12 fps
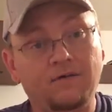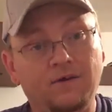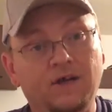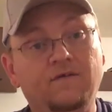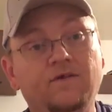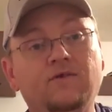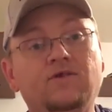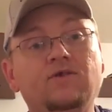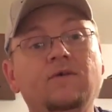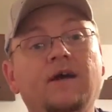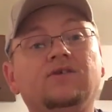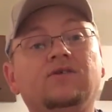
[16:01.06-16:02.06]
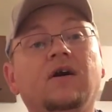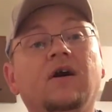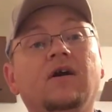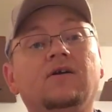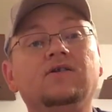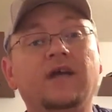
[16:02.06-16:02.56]
I'll give you the 2 extra
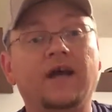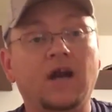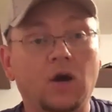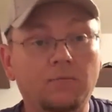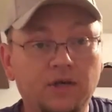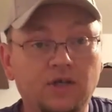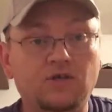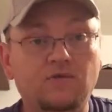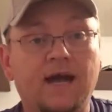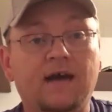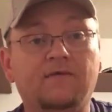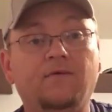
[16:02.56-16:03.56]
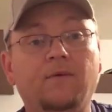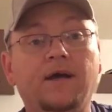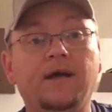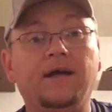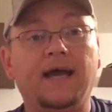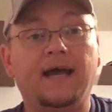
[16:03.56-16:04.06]
haulers and I'll meet you
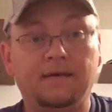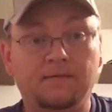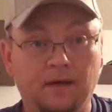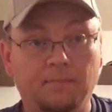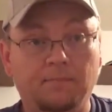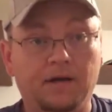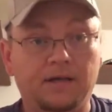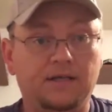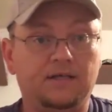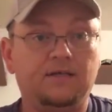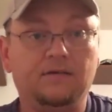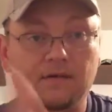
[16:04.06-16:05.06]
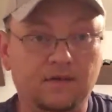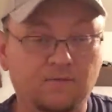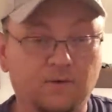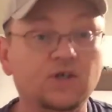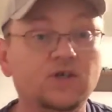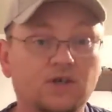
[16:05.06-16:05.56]
halfway at a Buc-ee's,
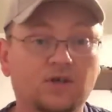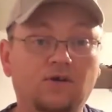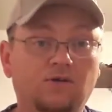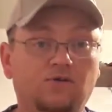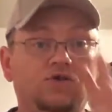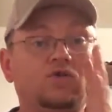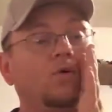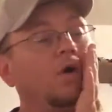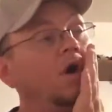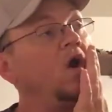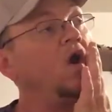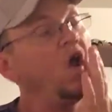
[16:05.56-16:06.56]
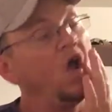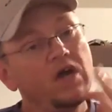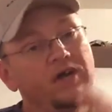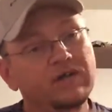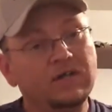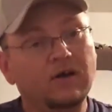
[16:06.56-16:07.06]
which is a huge store.
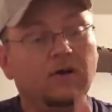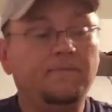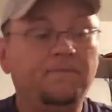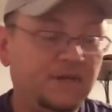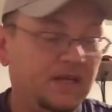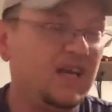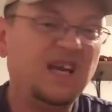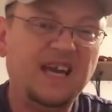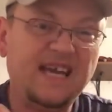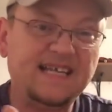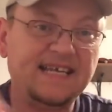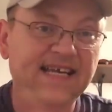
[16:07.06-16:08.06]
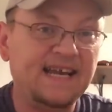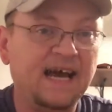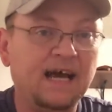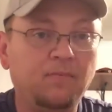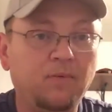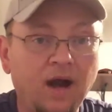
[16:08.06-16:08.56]
So he said,
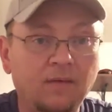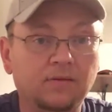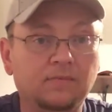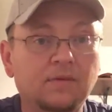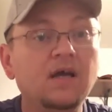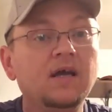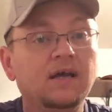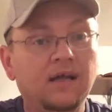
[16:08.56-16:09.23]
not a problem.